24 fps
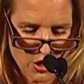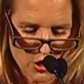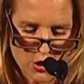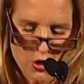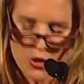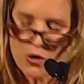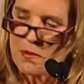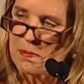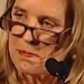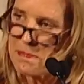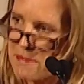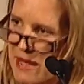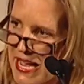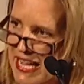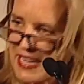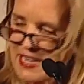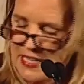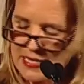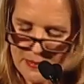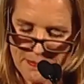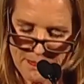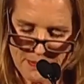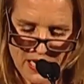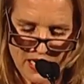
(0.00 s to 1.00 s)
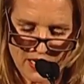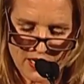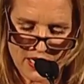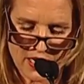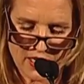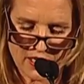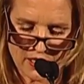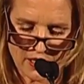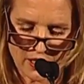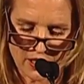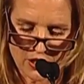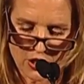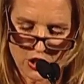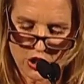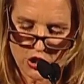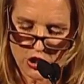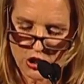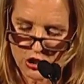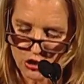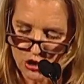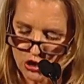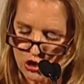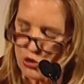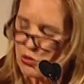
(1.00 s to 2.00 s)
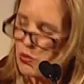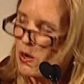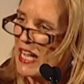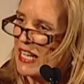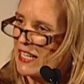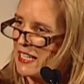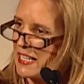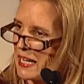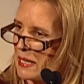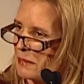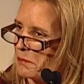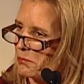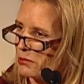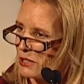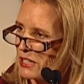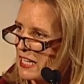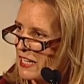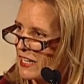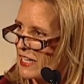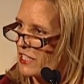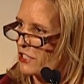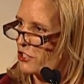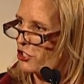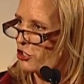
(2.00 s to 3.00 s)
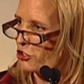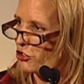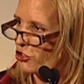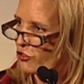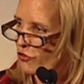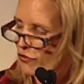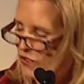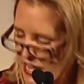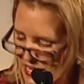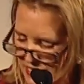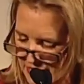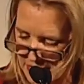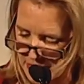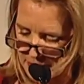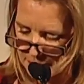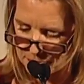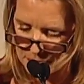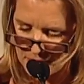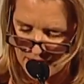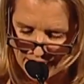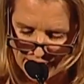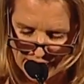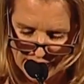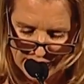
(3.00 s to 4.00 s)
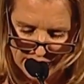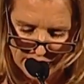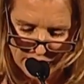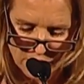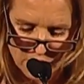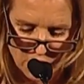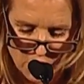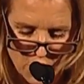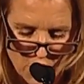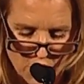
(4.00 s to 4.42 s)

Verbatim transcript: who made America, whose sweat and blood, whose faith and pain,